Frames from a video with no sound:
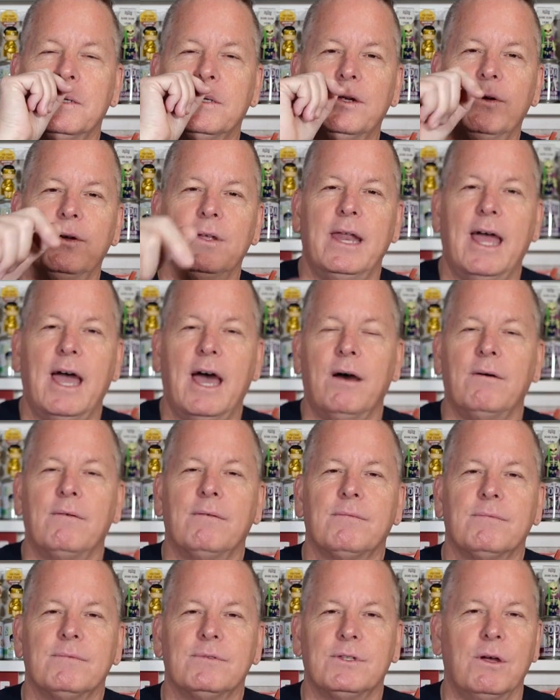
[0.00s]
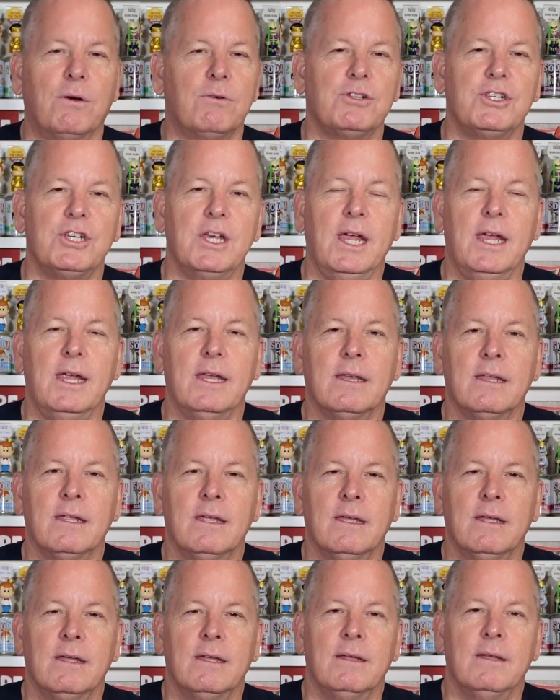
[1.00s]
Do it now. Don't cheat.
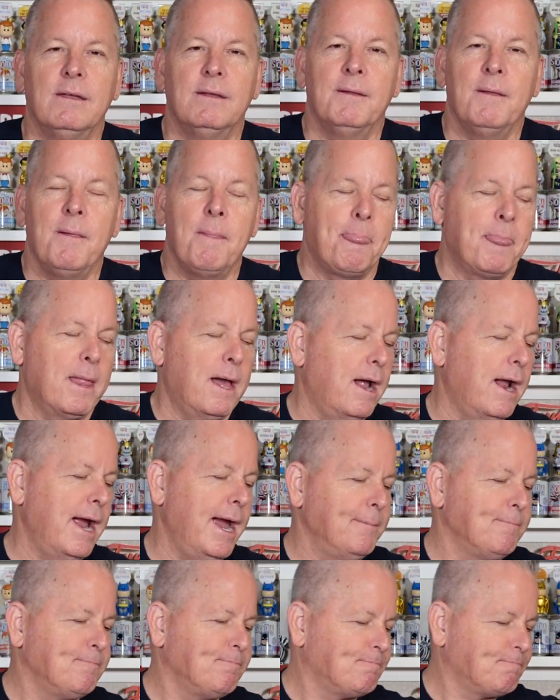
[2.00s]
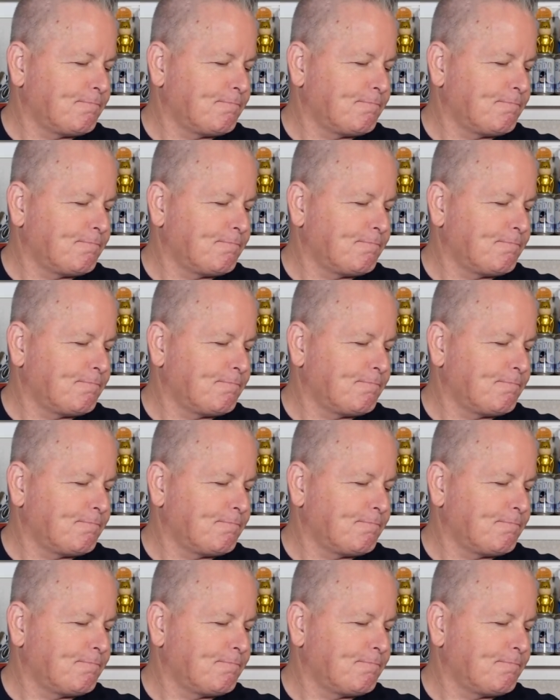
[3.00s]
All right.